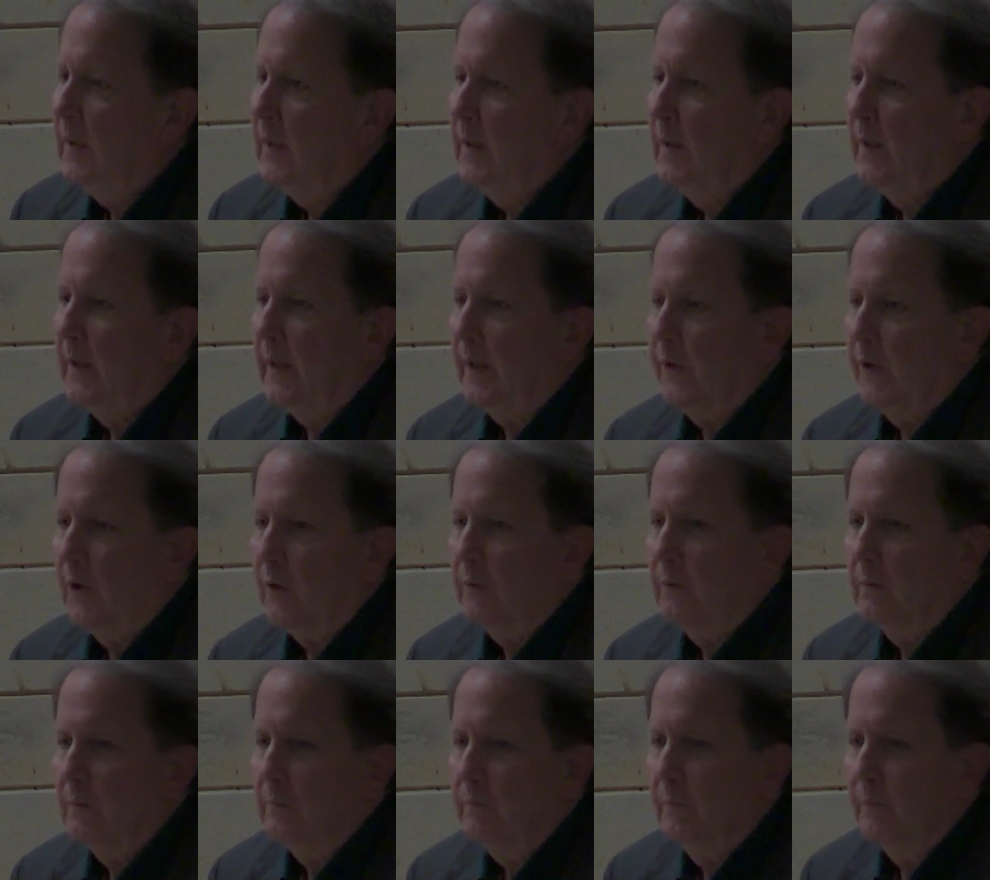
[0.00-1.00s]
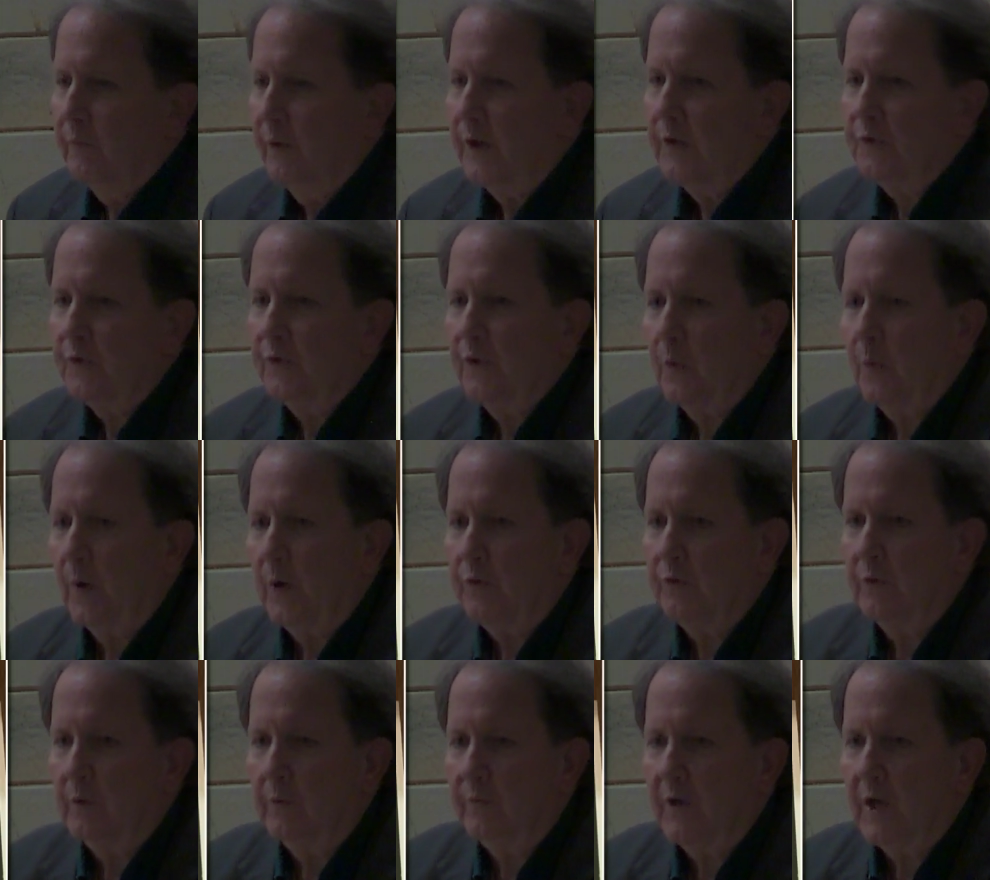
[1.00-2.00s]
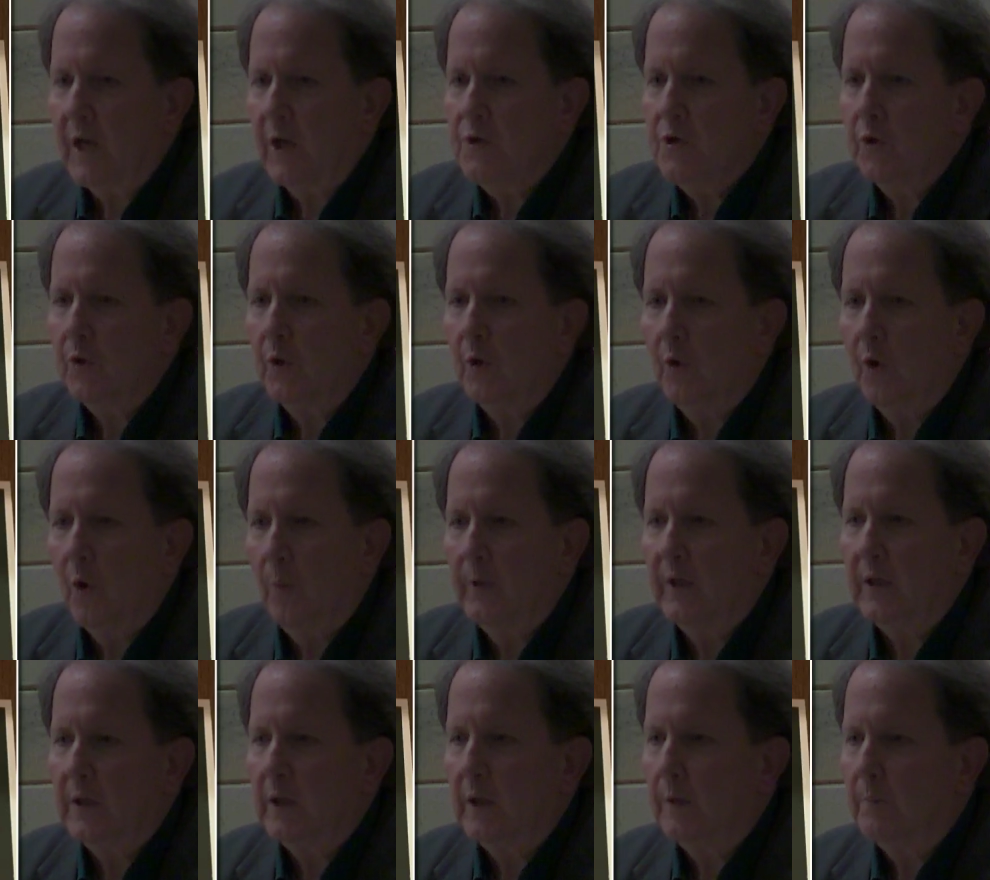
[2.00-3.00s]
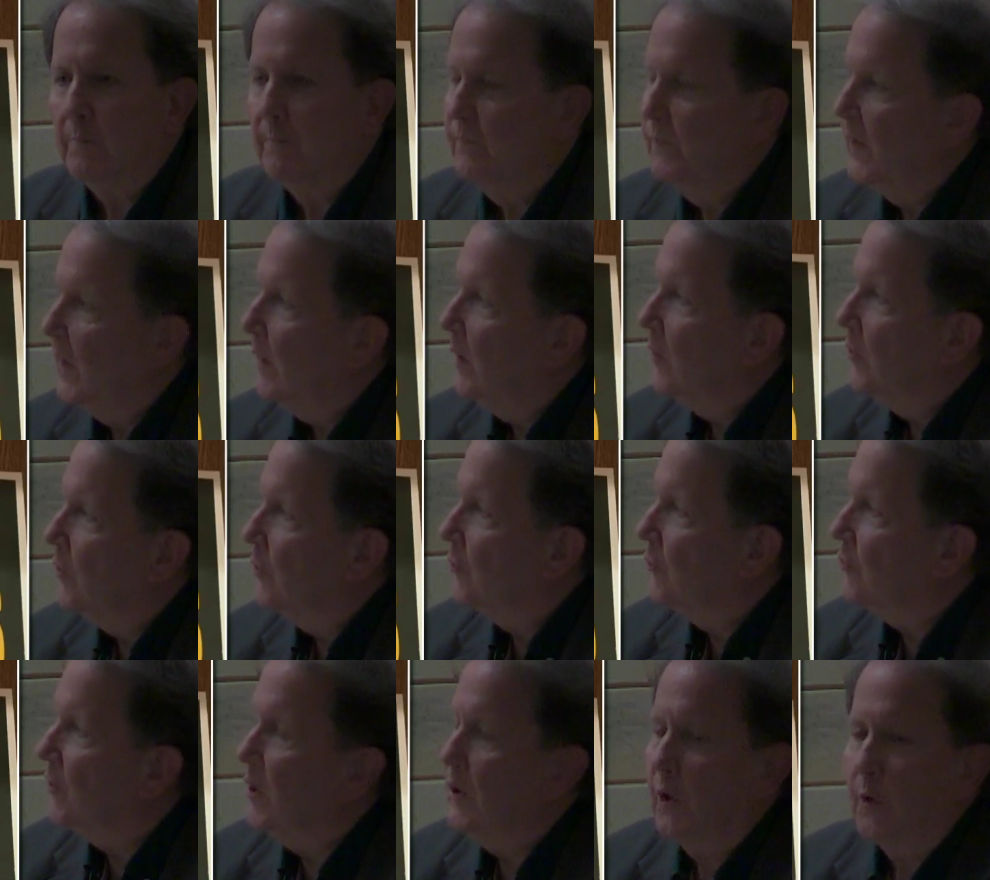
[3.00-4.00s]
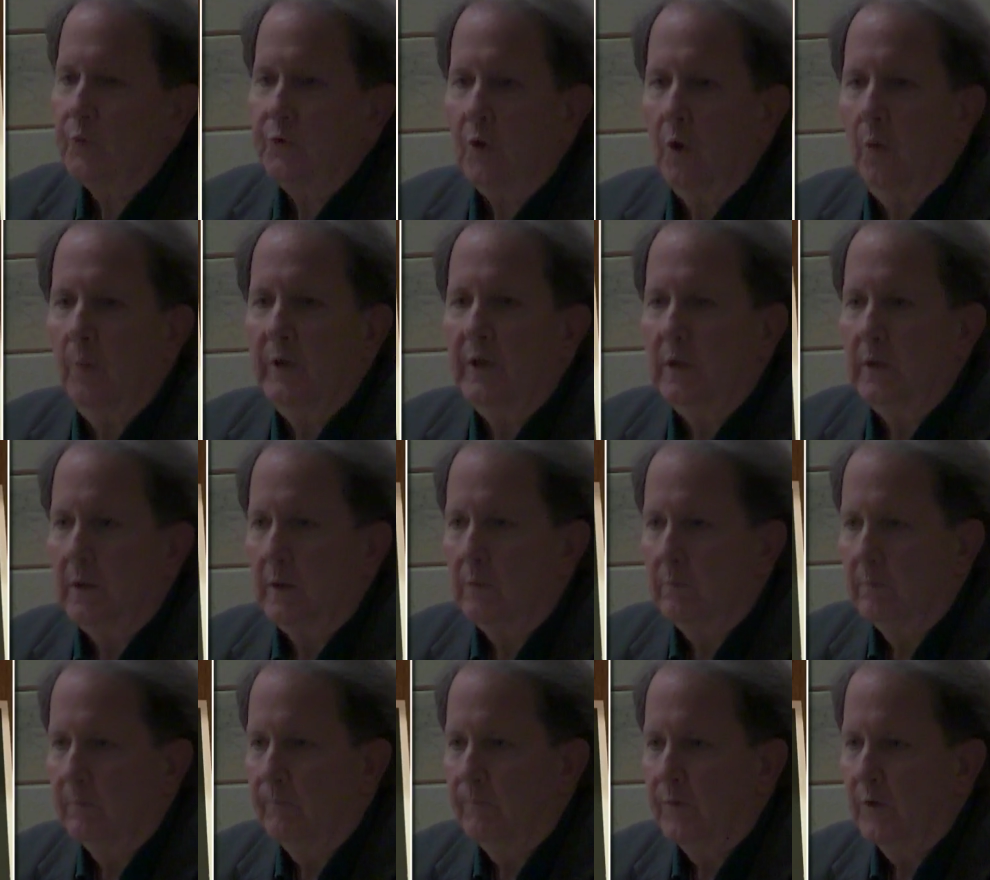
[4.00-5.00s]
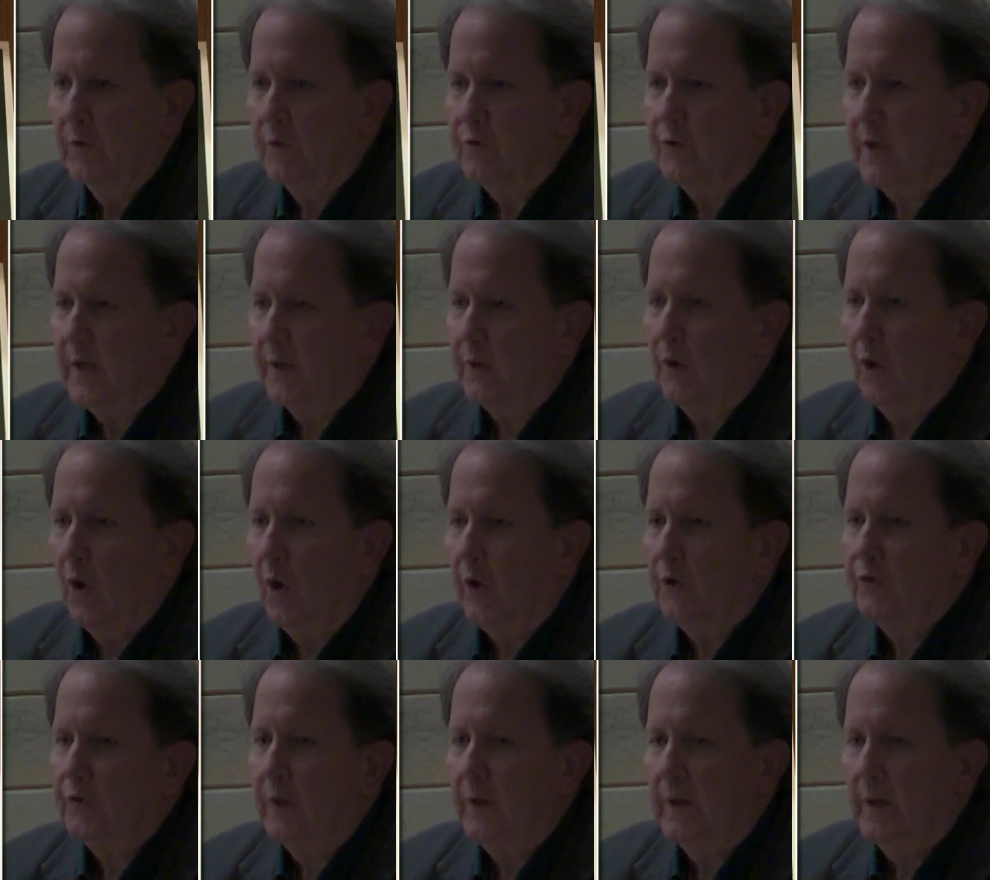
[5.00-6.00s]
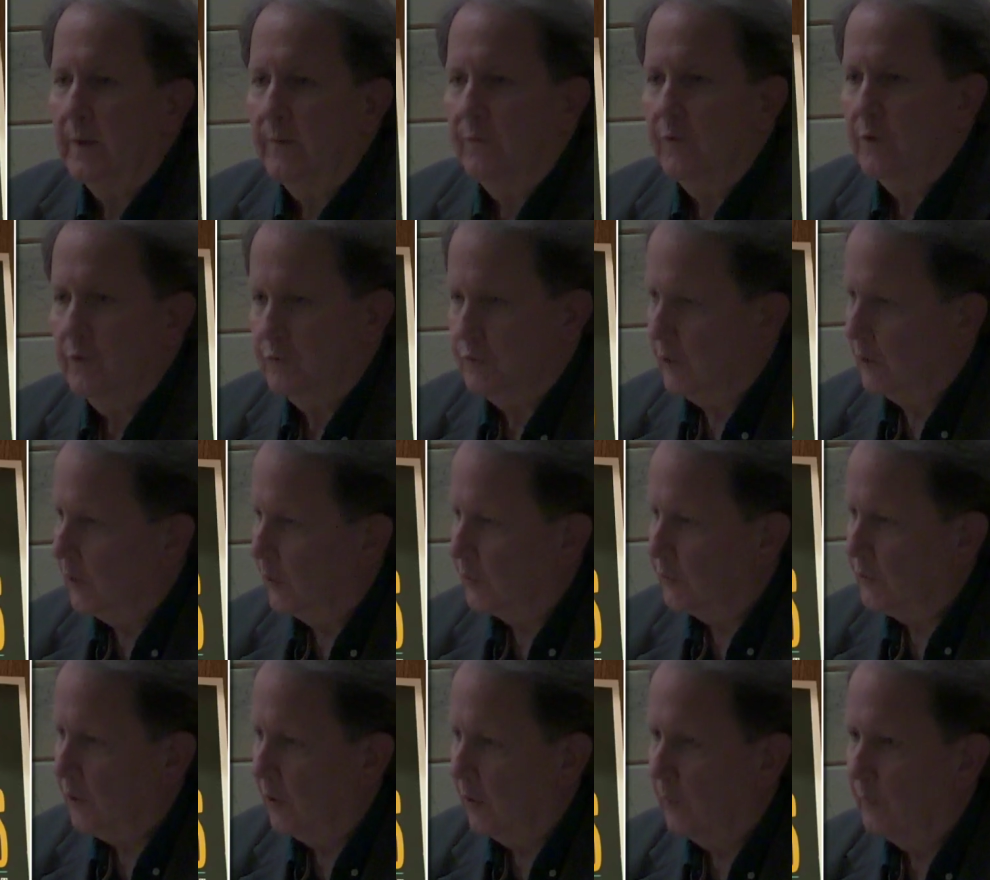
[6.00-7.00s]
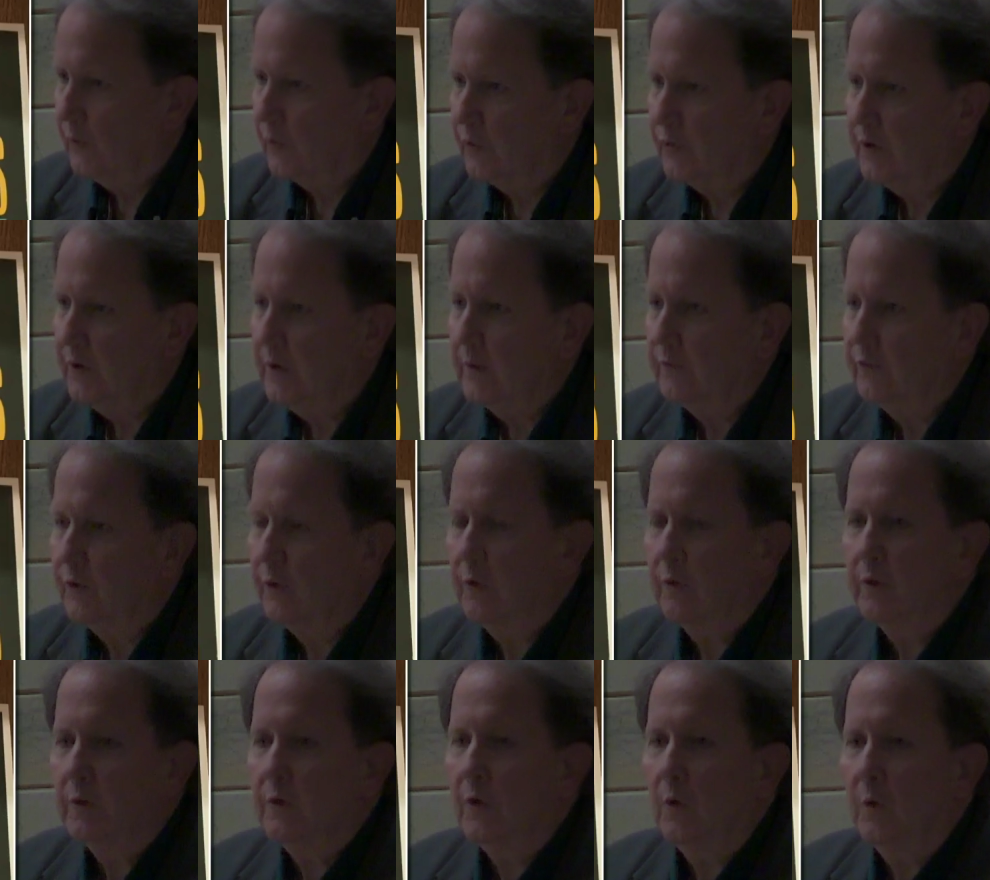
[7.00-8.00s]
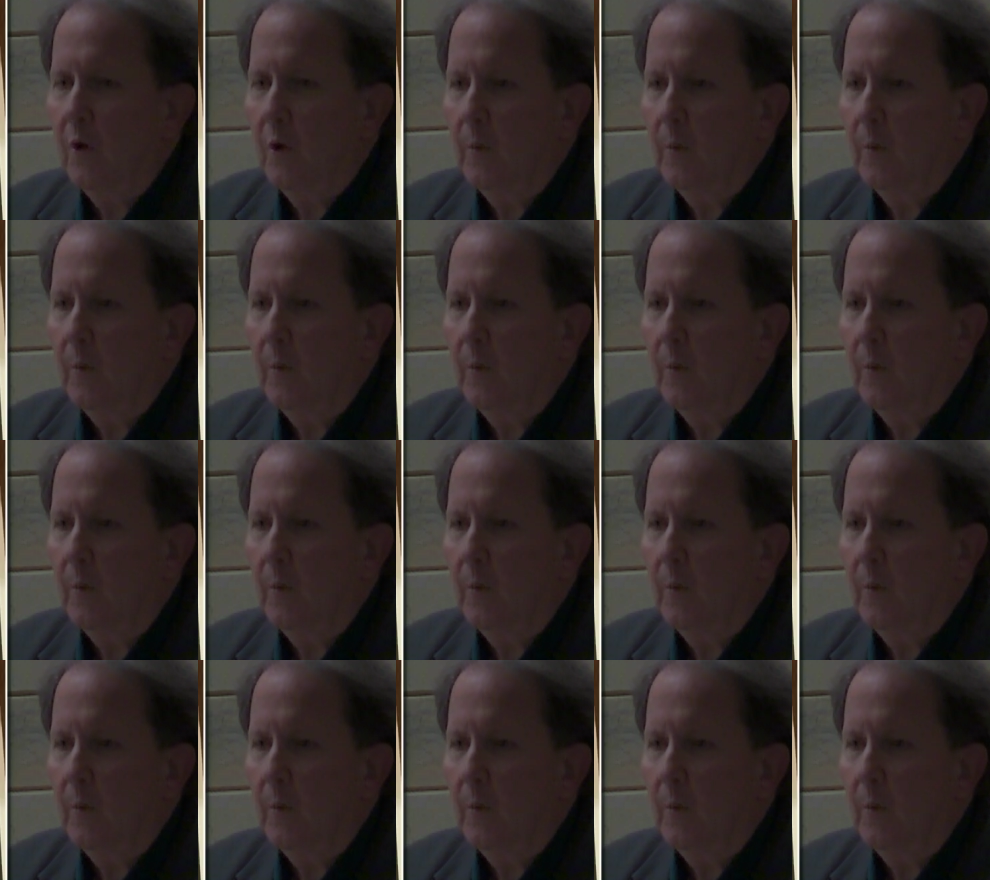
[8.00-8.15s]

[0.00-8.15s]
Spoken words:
and it raises the question of, can you go home again? She goes home again. She had a lost love. She goes home to see if she could go home